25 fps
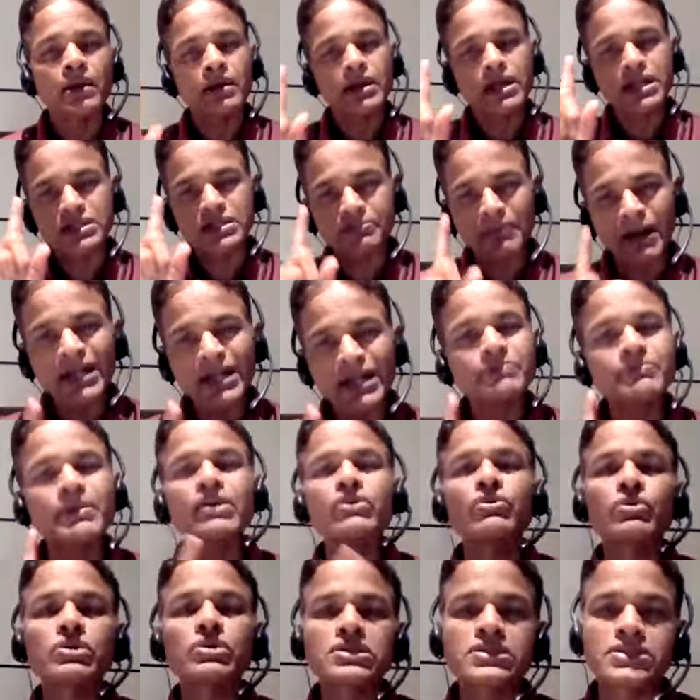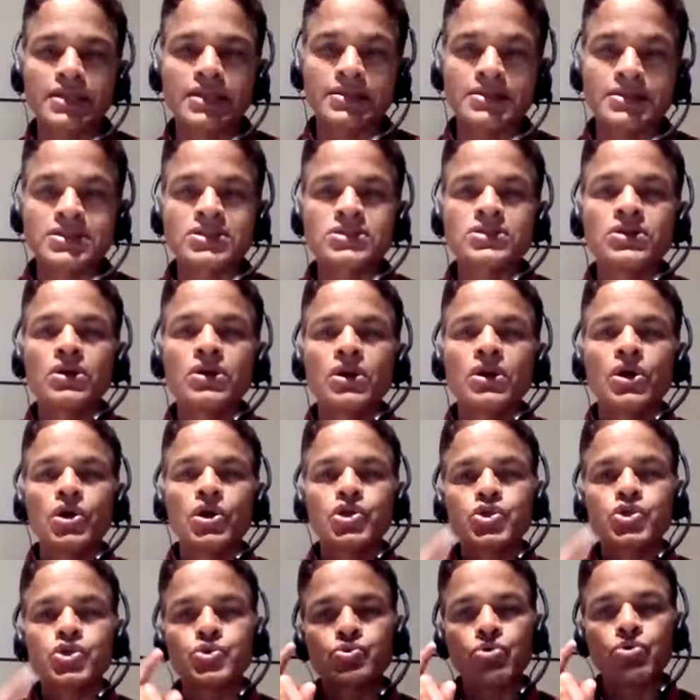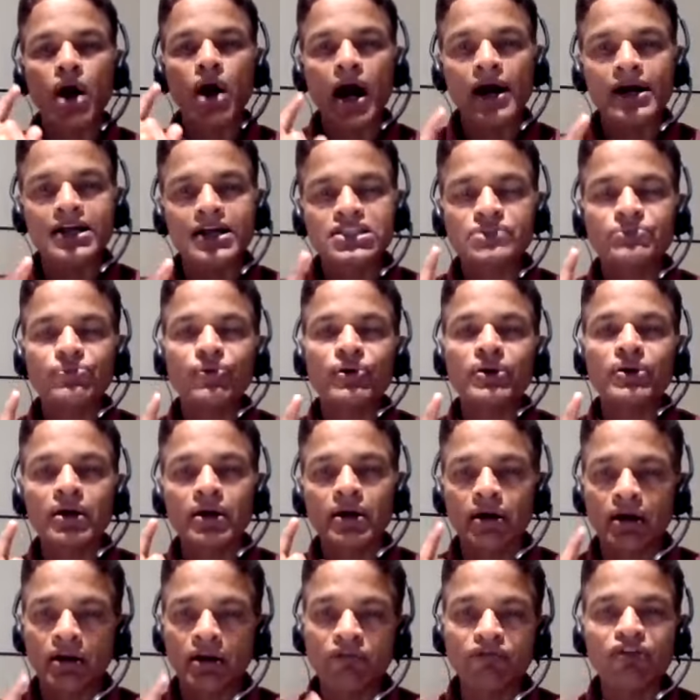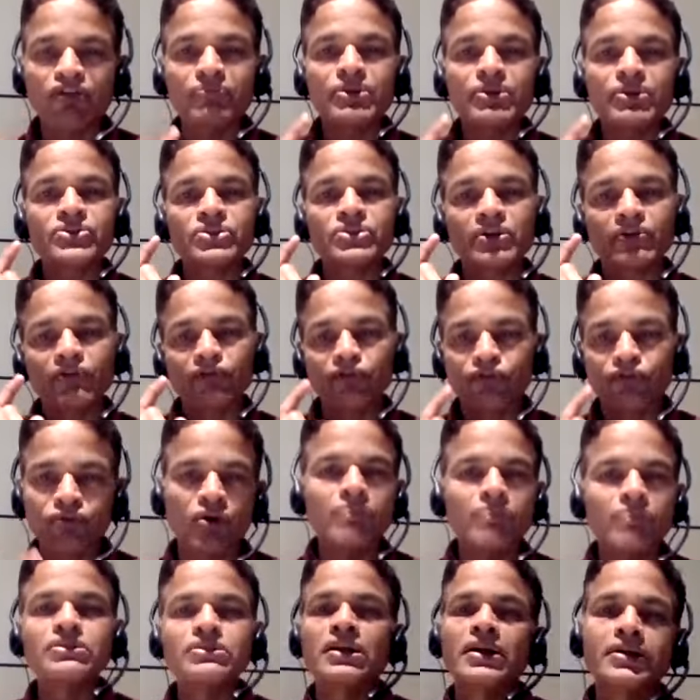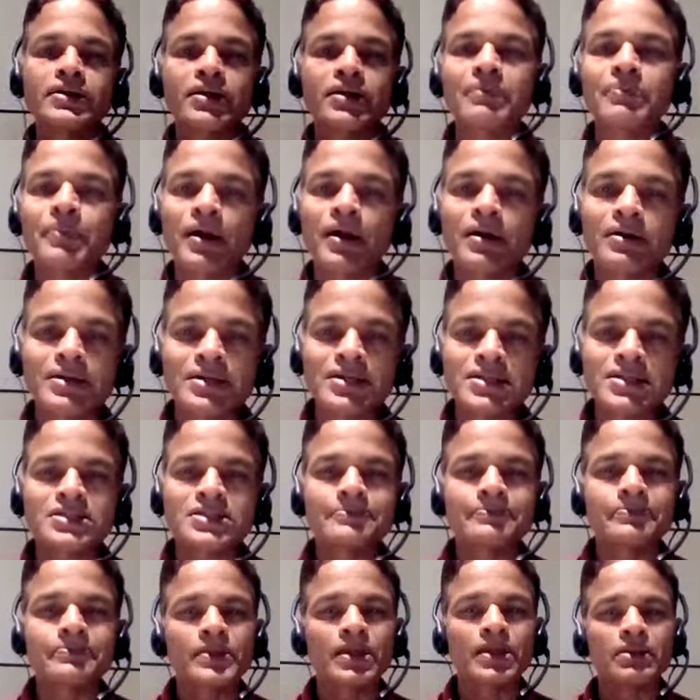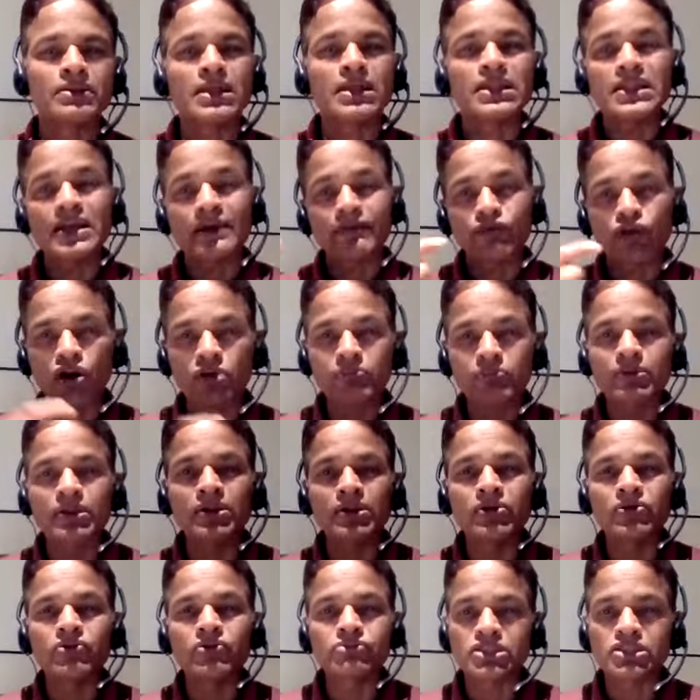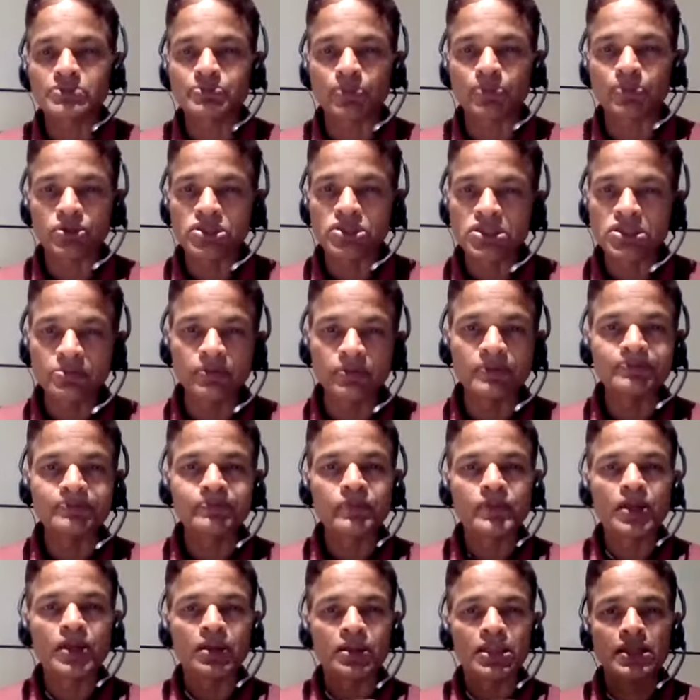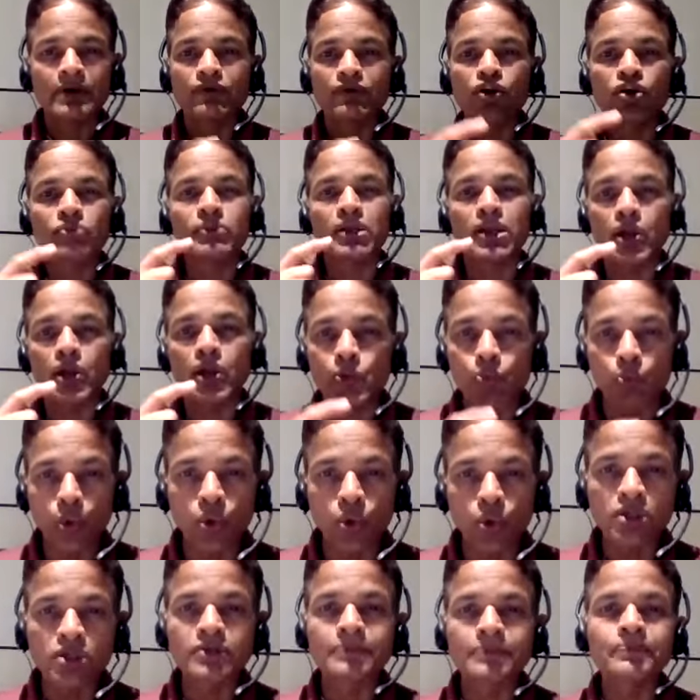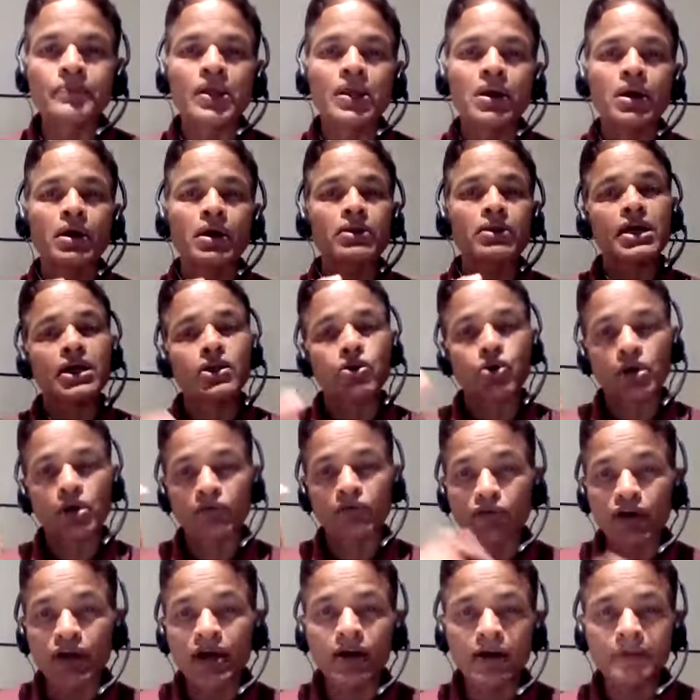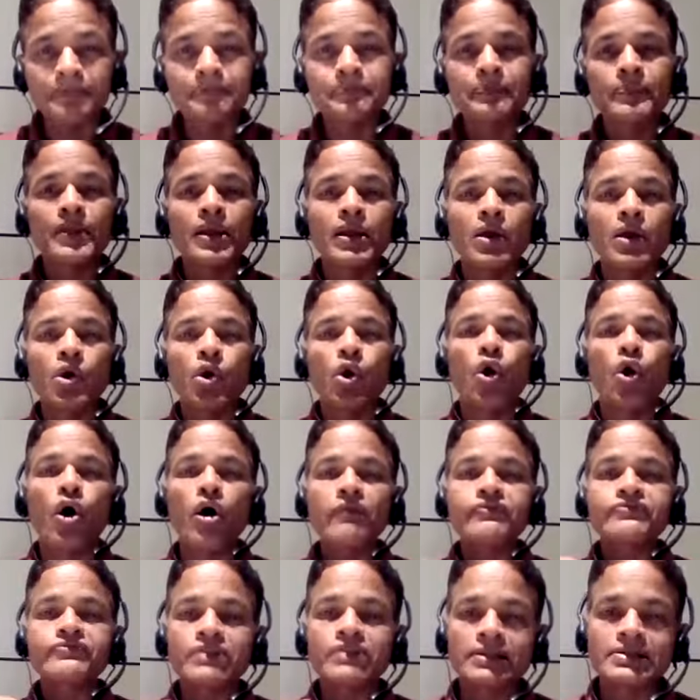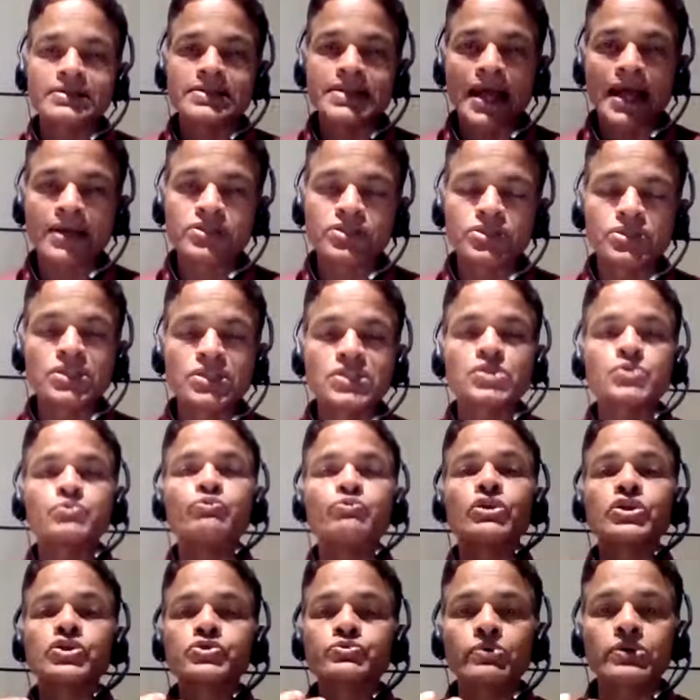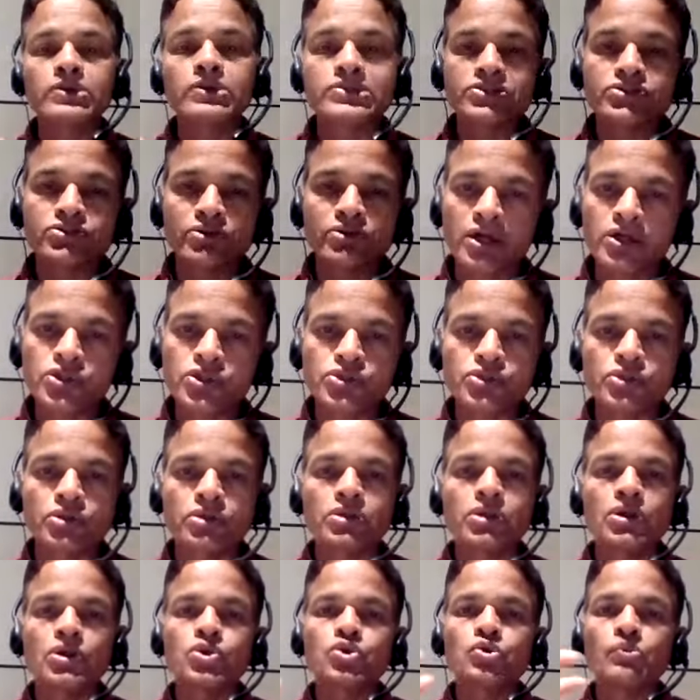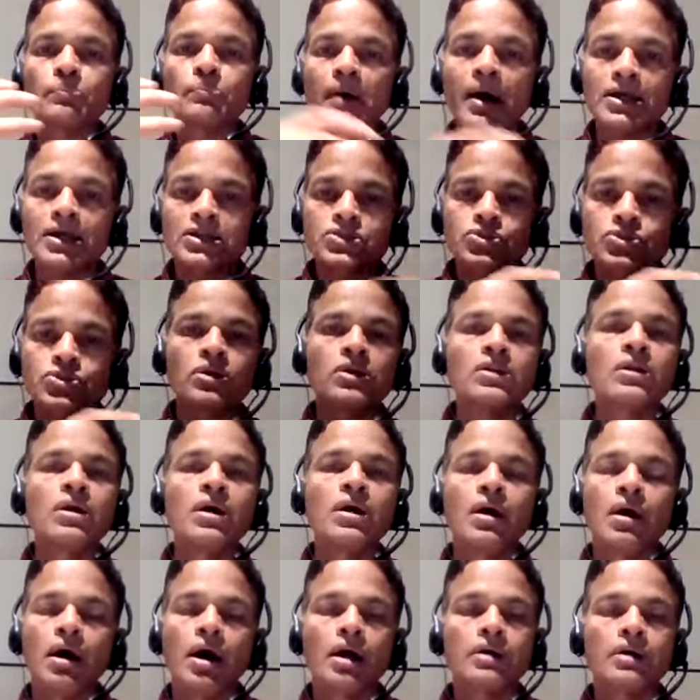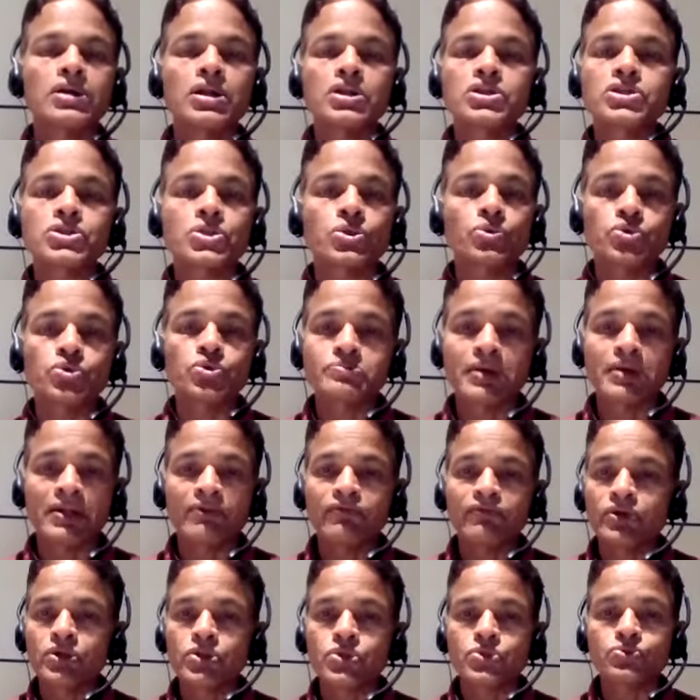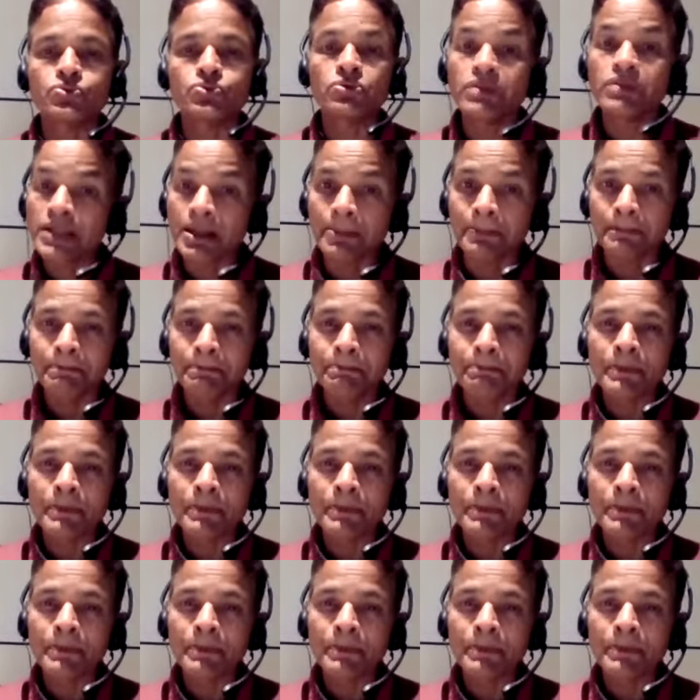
it might make good sense to ask for a confirmation from related parties that they've not been responsible, they've not been involved, they're not aware of transactions which were structured to pass on undisclosed benefit to them.